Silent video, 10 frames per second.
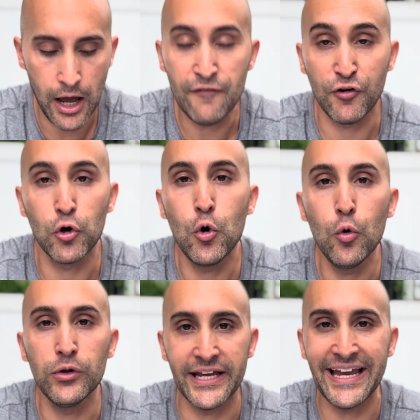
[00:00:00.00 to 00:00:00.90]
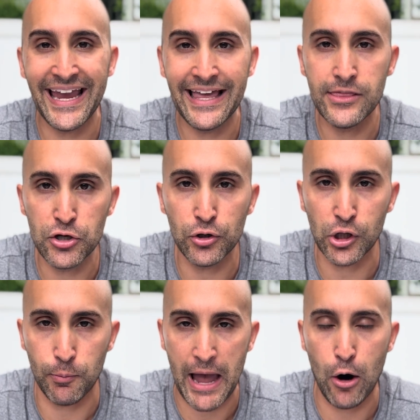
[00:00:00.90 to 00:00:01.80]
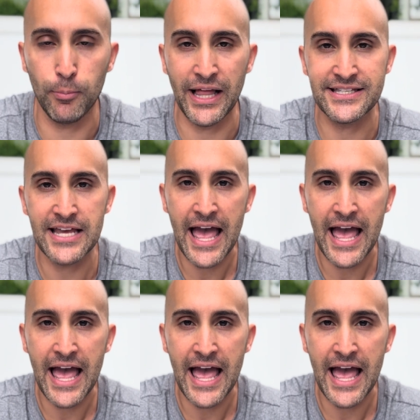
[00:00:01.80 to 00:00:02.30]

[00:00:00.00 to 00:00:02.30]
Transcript: for cooling in the nuclear power plants.